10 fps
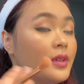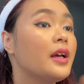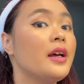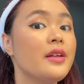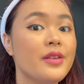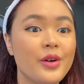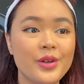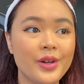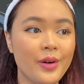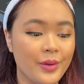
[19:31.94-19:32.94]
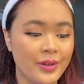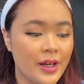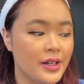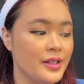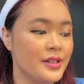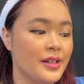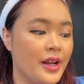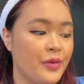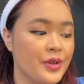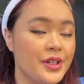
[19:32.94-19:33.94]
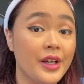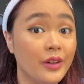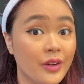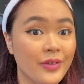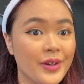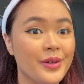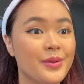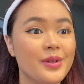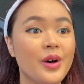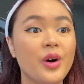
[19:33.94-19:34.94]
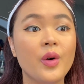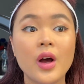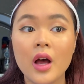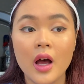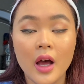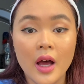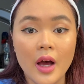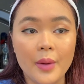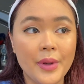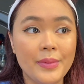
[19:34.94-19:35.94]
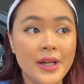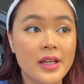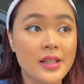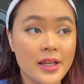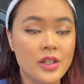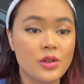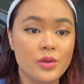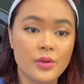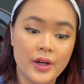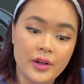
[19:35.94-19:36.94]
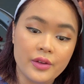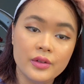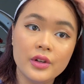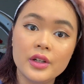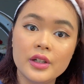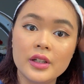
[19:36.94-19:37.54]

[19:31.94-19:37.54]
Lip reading: And there you go. That is an everyday look for you. So maybe next I can do another look.